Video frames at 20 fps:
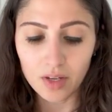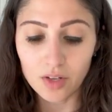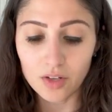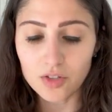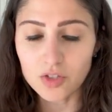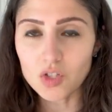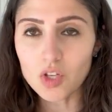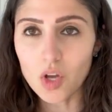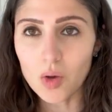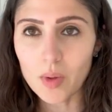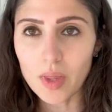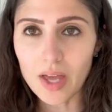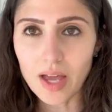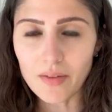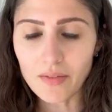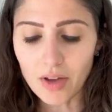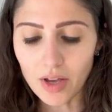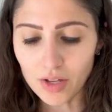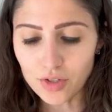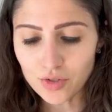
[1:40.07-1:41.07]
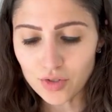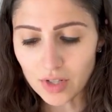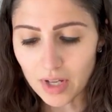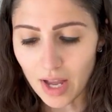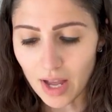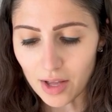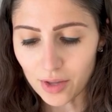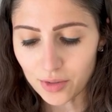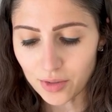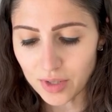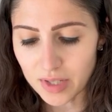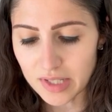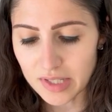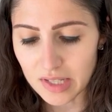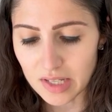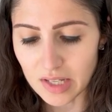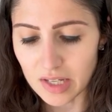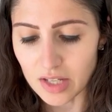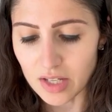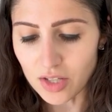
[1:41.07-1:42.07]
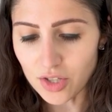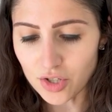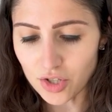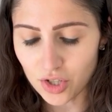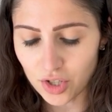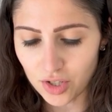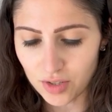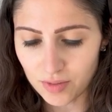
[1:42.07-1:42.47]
So they have 100 calories each.